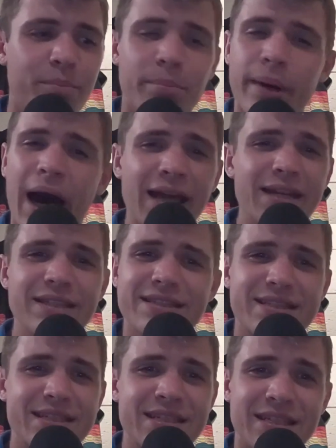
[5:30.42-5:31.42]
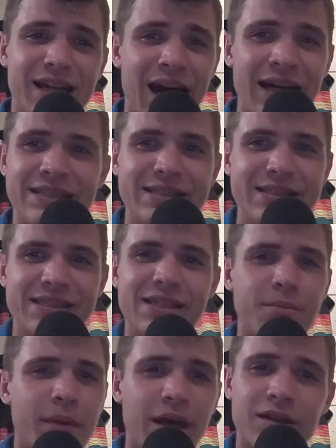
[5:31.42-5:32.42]
But I didn't see it. I didn't see
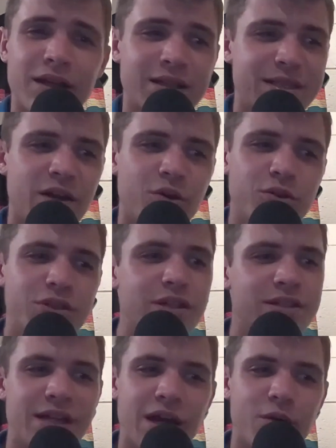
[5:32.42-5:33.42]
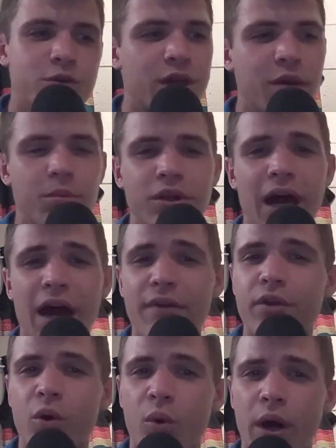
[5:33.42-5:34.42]
it, man. Like, San Jose State was able to have
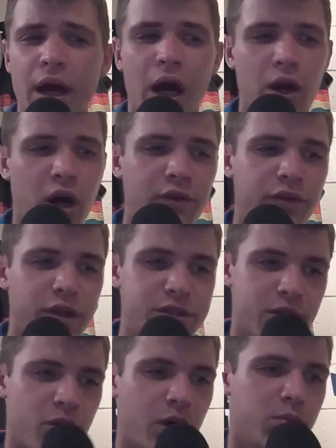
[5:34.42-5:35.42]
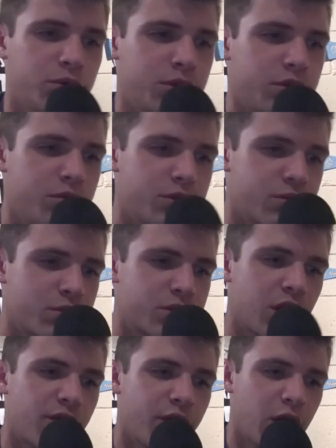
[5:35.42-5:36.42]
their way on offense. They were able to do some
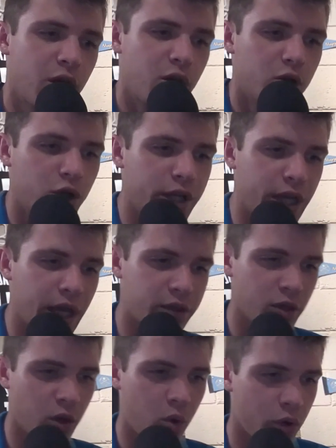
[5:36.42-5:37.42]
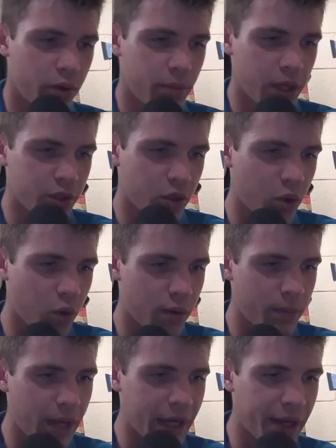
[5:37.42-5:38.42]
stuff. Looking at their
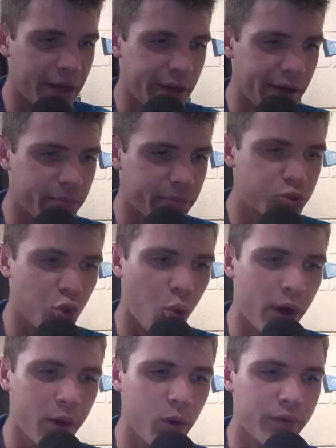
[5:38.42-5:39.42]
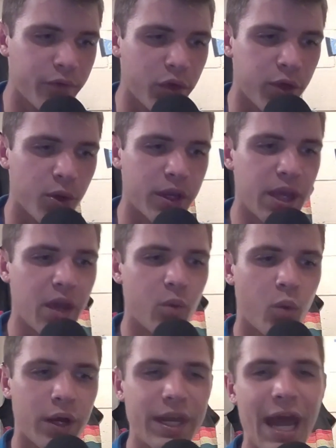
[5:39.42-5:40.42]
quarterback ended up 21 for 38,
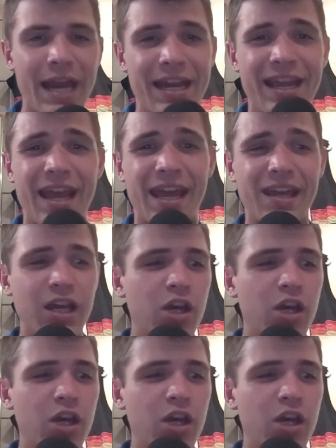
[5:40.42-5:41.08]
198.